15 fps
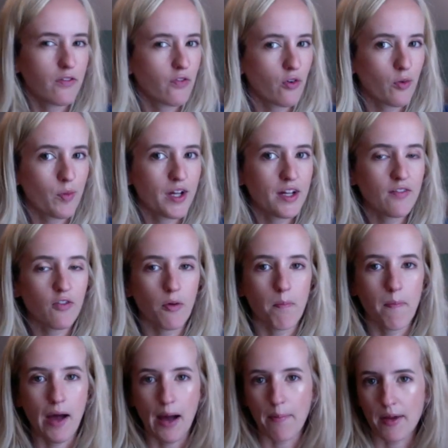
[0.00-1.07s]
for me for
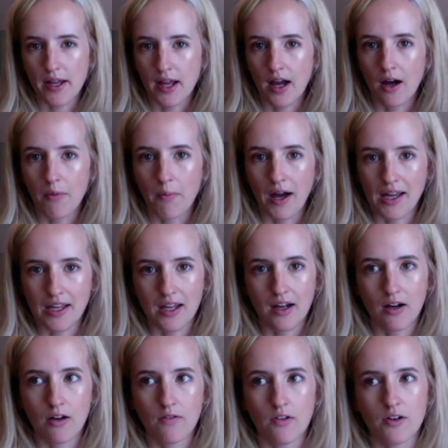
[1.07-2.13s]
mapping out my
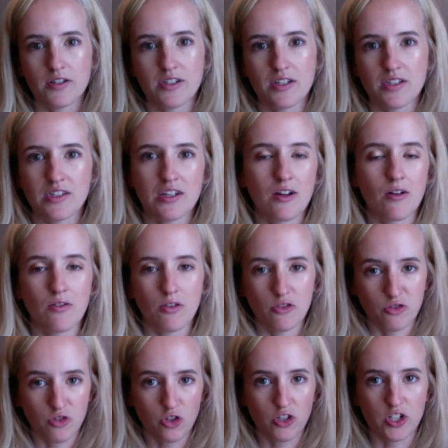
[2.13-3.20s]
year versus,
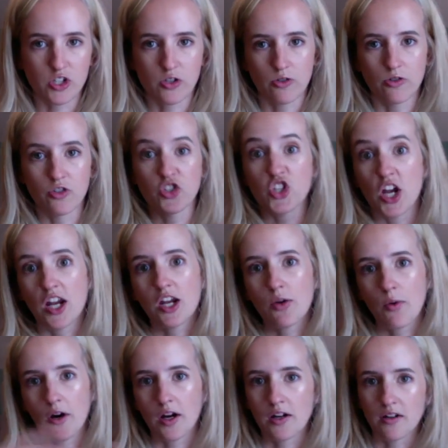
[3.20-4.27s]
traditional
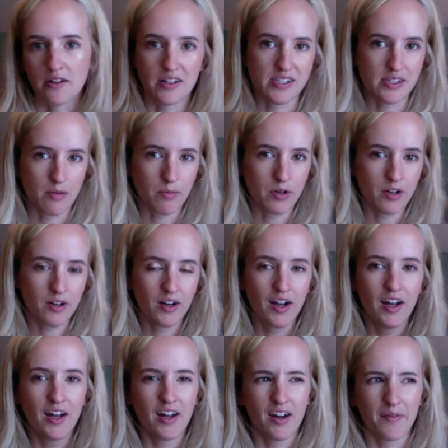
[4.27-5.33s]
January to December.
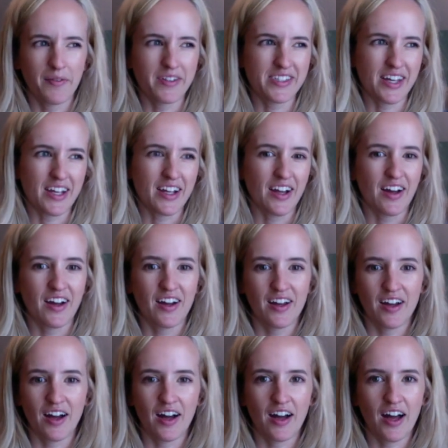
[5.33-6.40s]
I'm
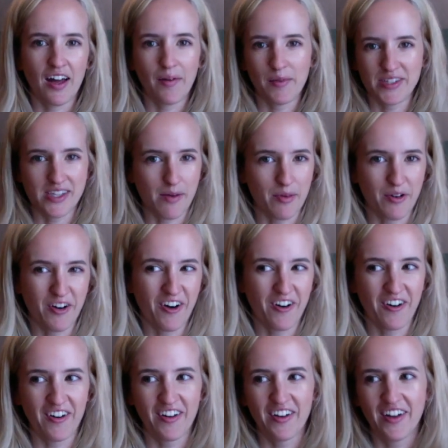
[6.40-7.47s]
a summer
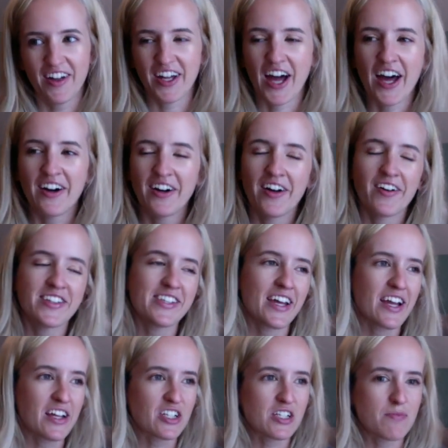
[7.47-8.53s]
girl. I don't know.
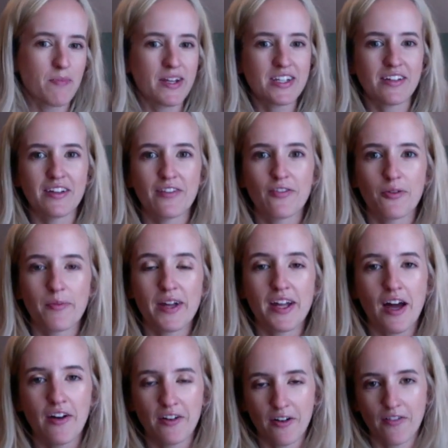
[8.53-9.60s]
It's just mentally for
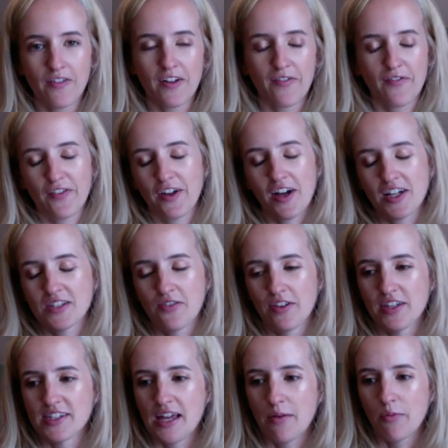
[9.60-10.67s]
me. I don't know if you guys feel
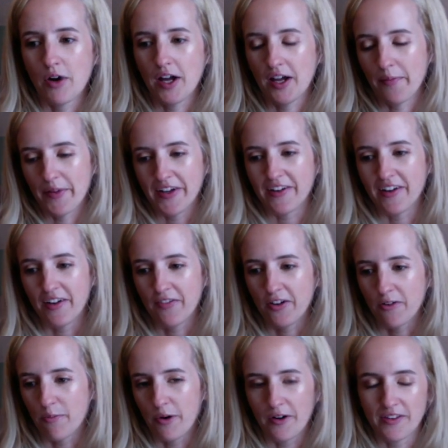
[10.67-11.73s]
the same way. I mean, if
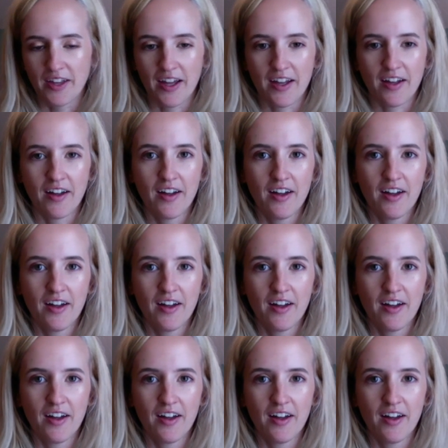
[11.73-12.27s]
your birthday